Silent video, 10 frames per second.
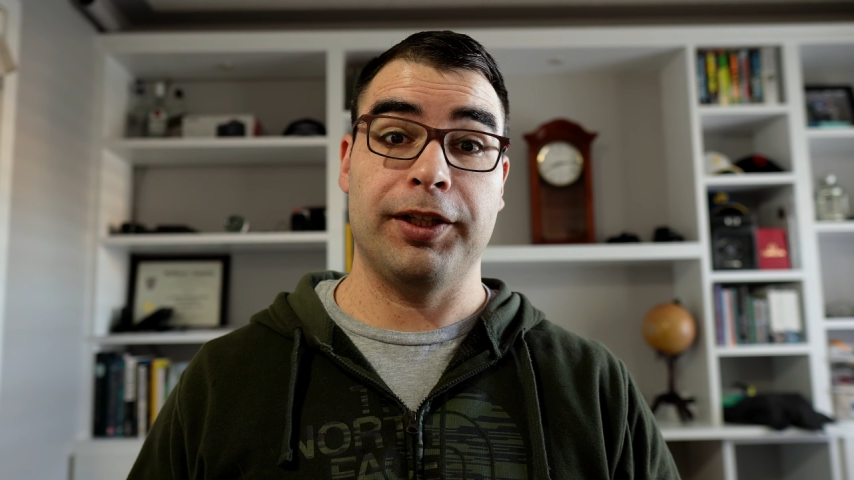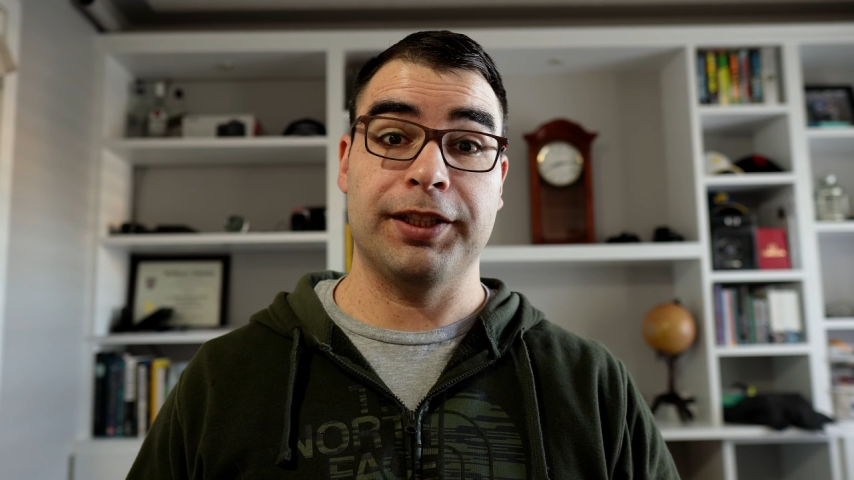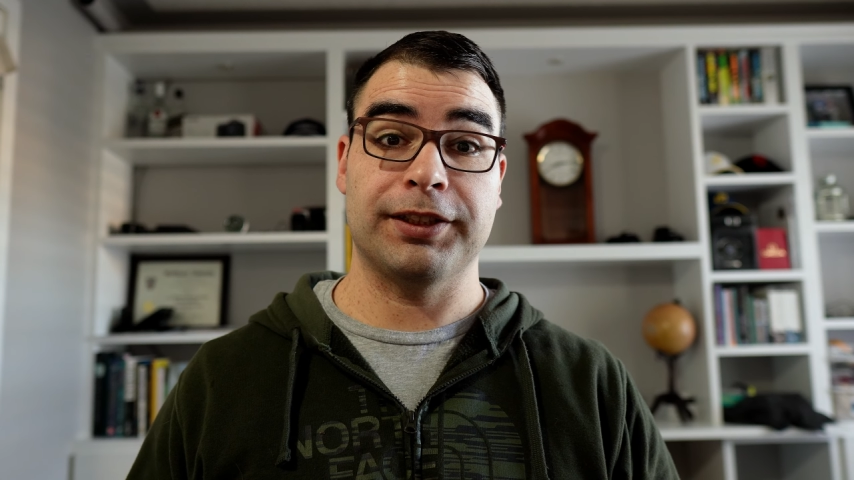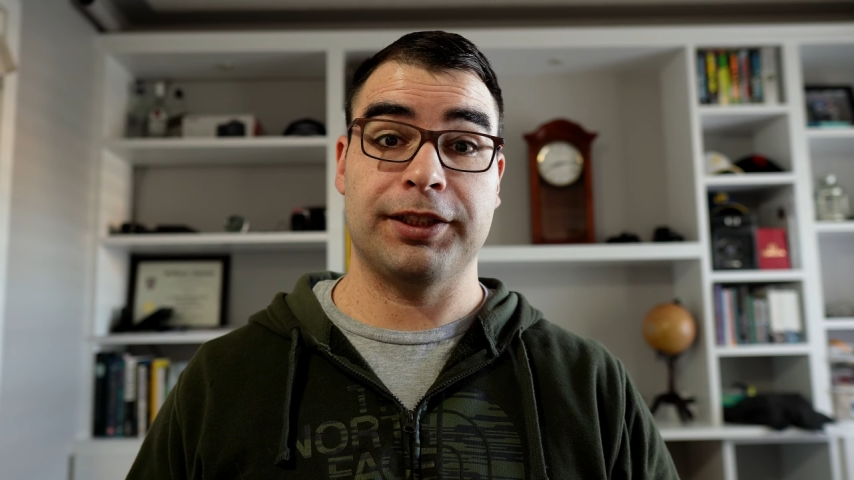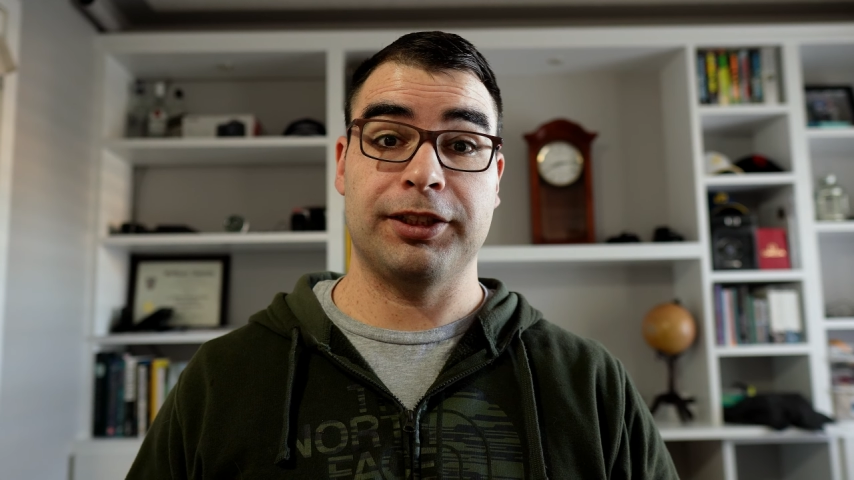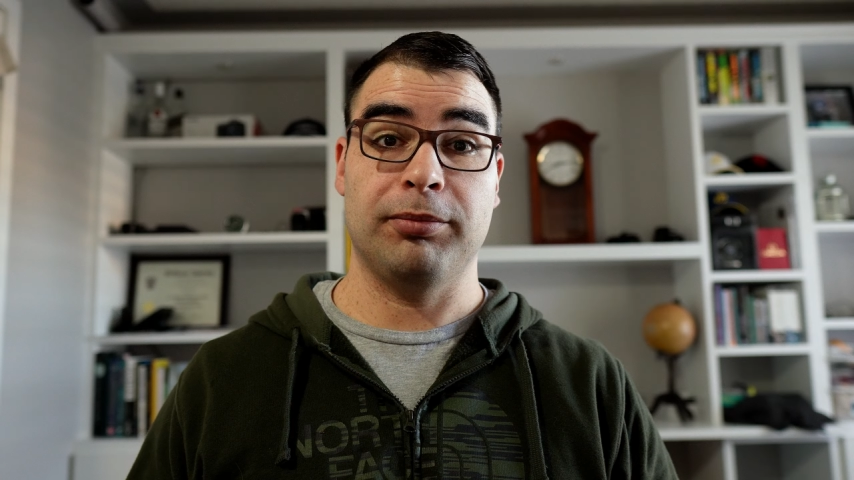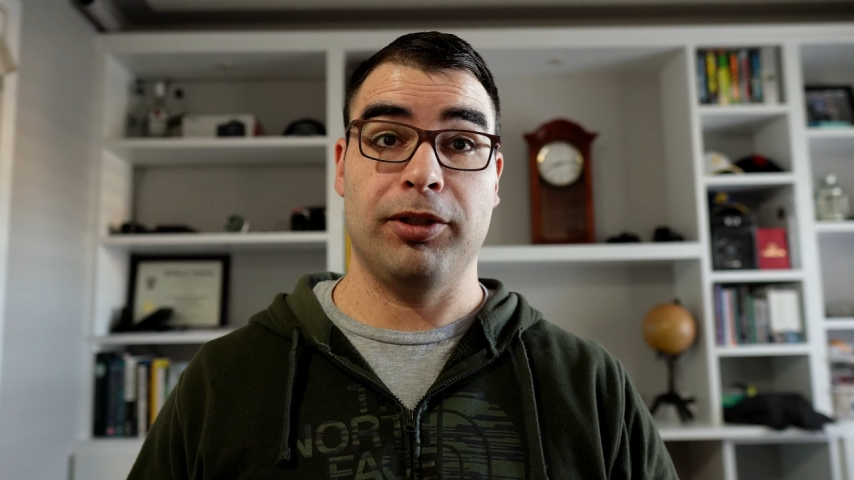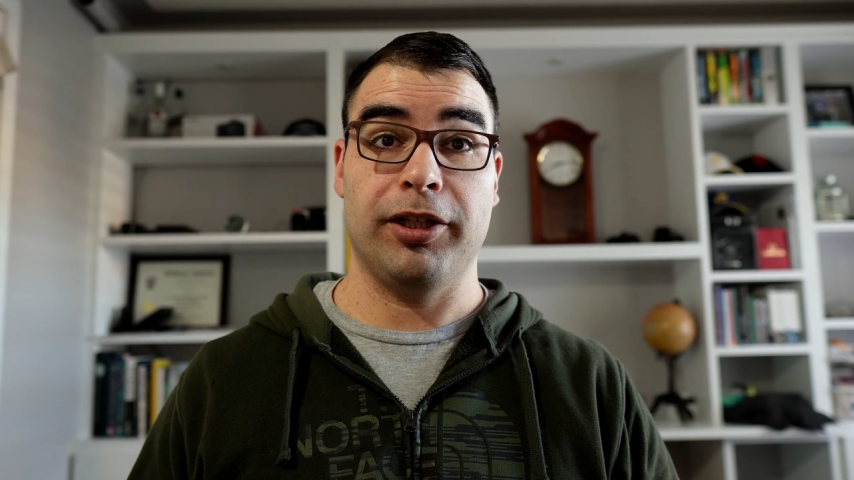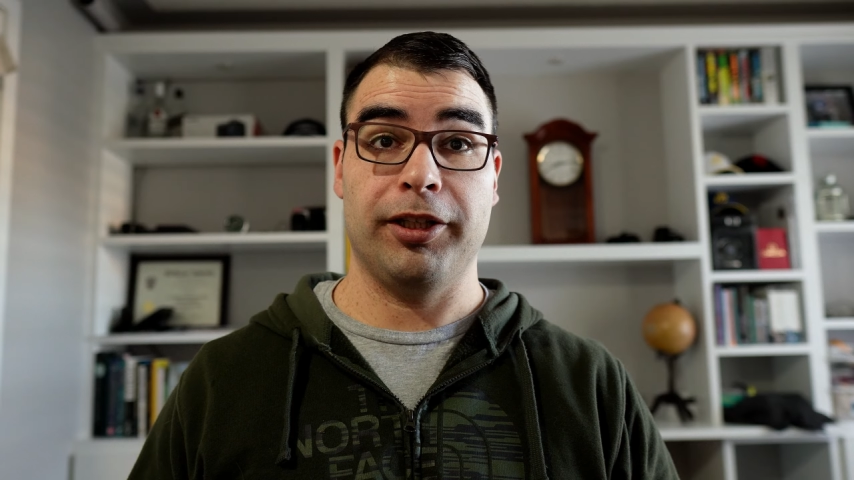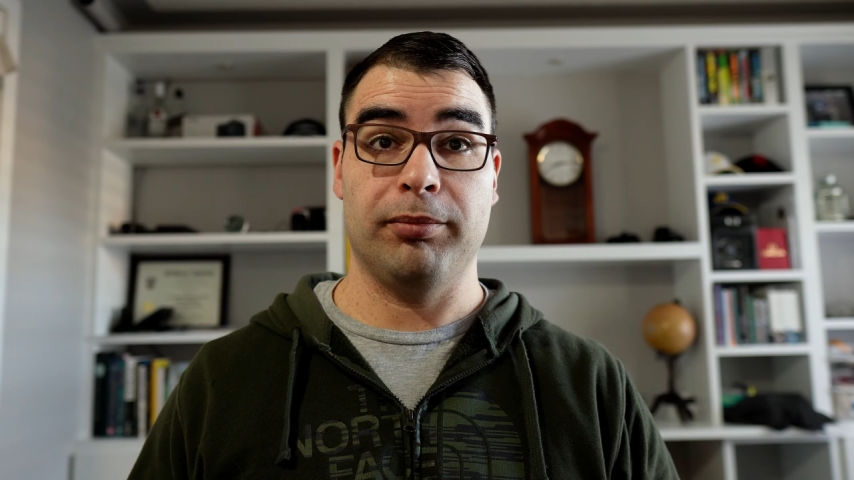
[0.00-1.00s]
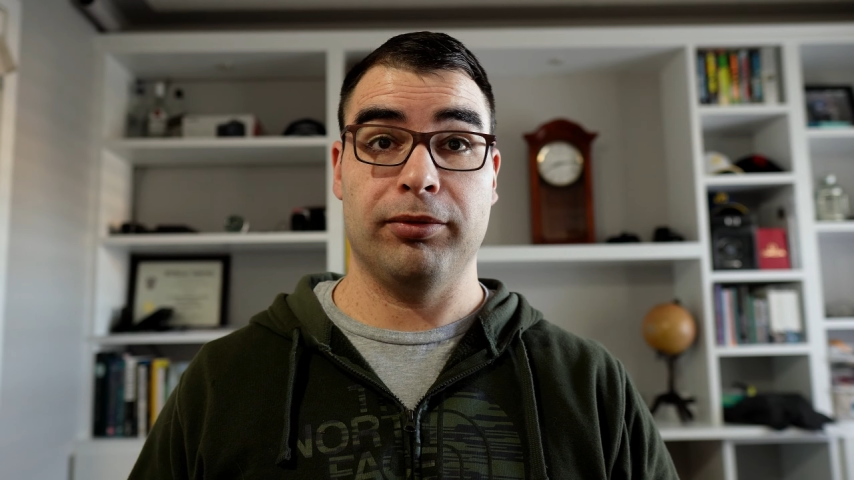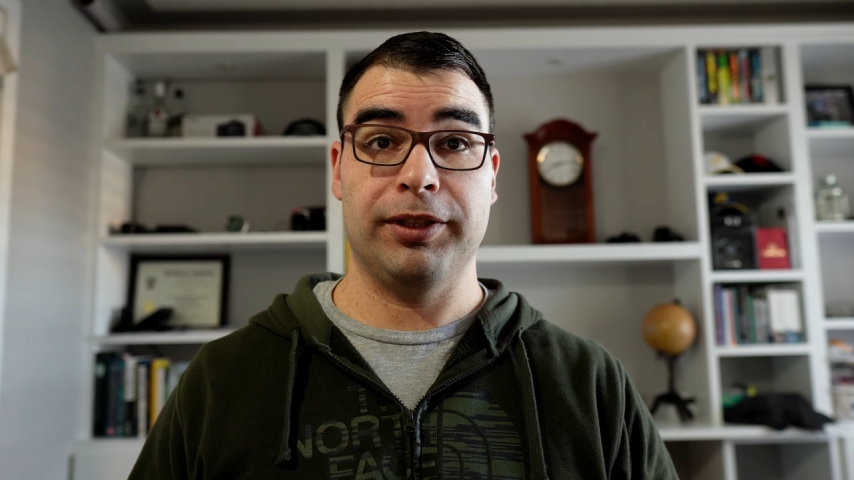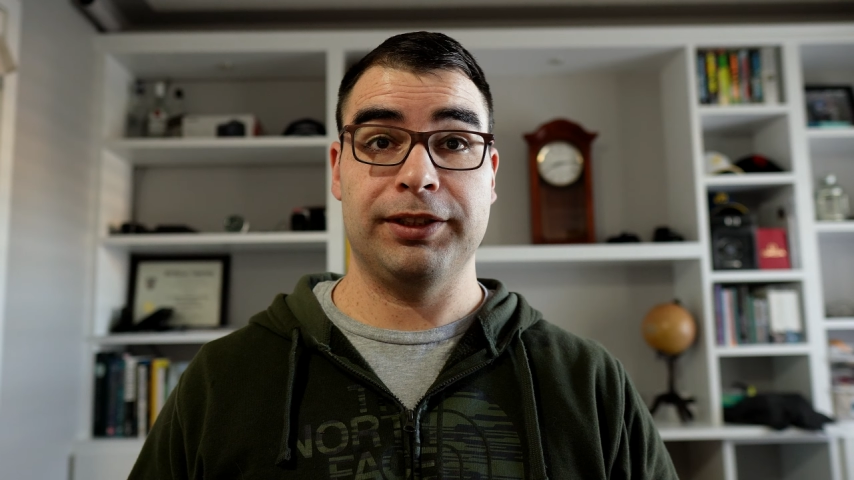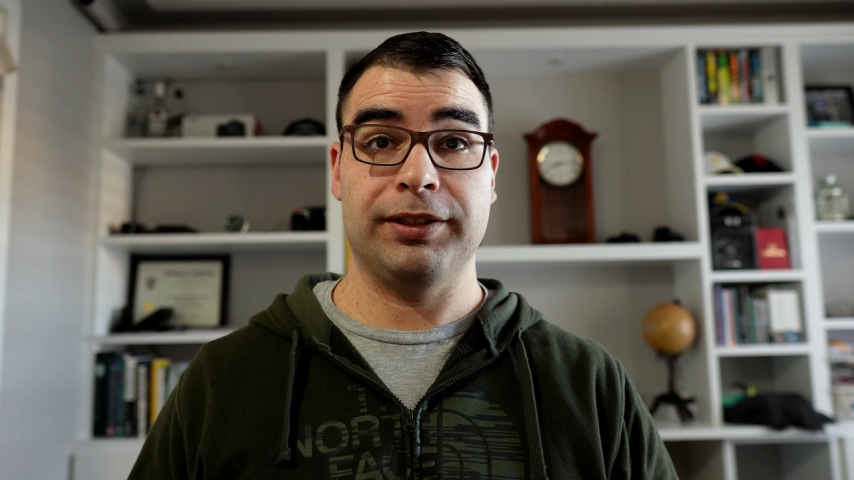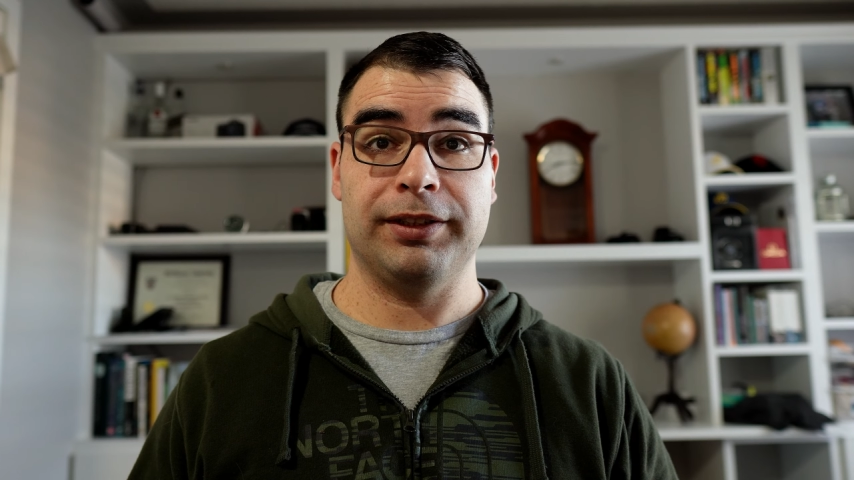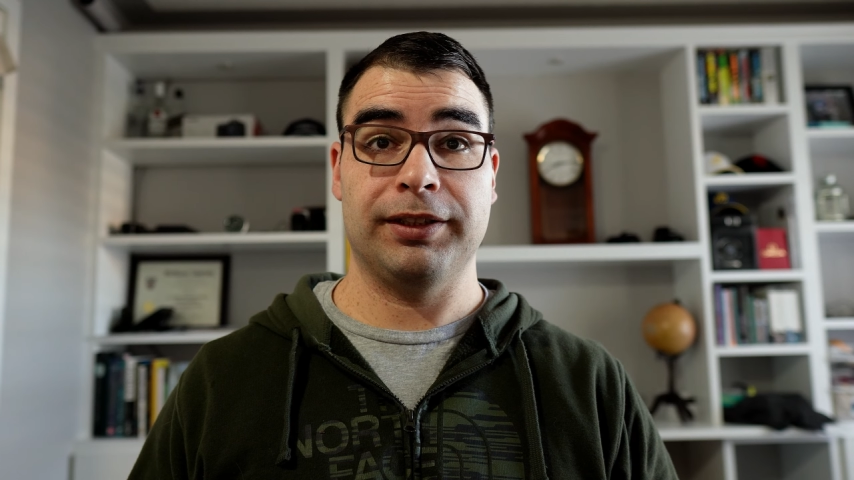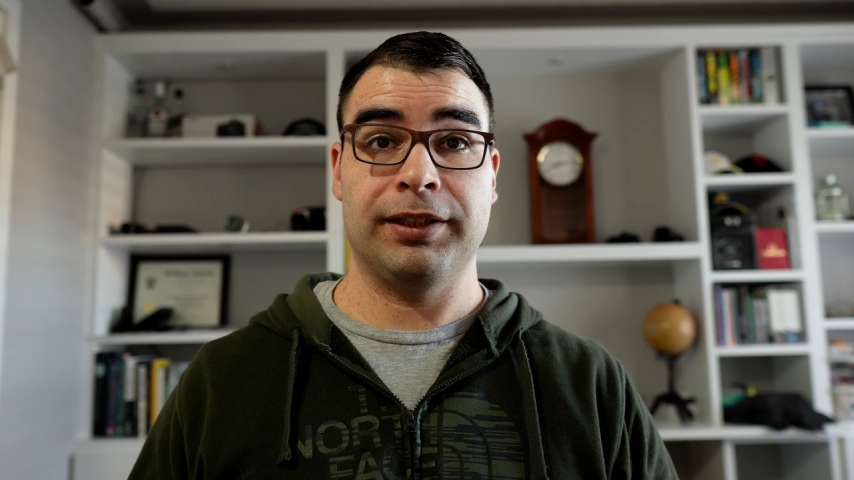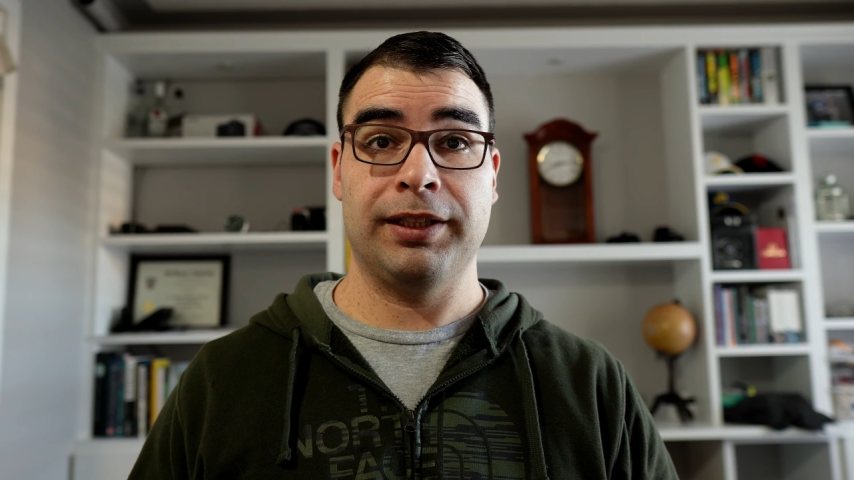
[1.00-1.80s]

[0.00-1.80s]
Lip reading: this supplied bracelet.